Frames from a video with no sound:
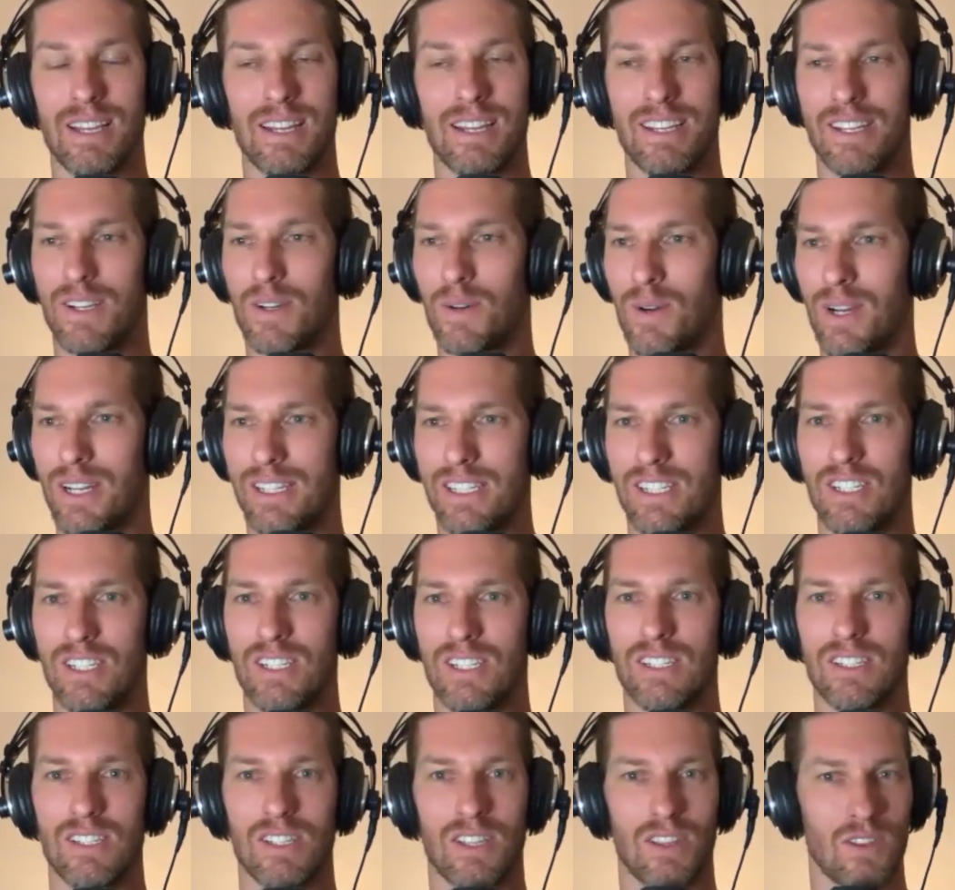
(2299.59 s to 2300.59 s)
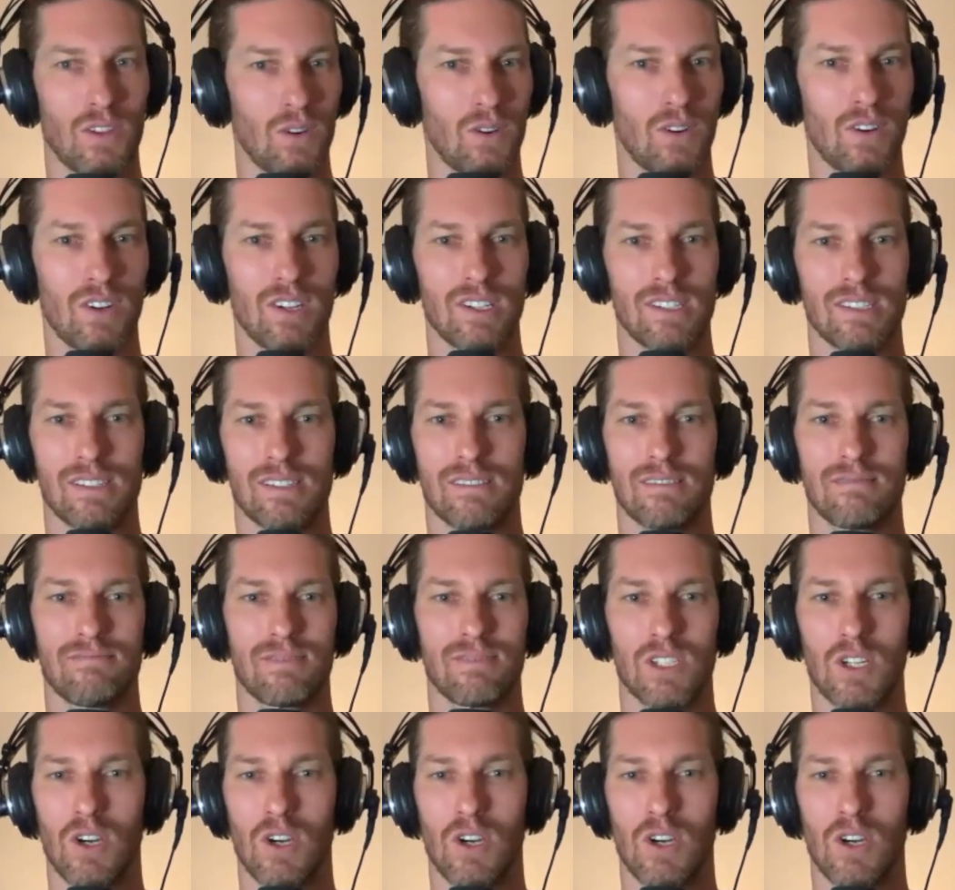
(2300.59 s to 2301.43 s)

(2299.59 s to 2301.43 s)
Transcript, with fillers: Any questions, thoughts,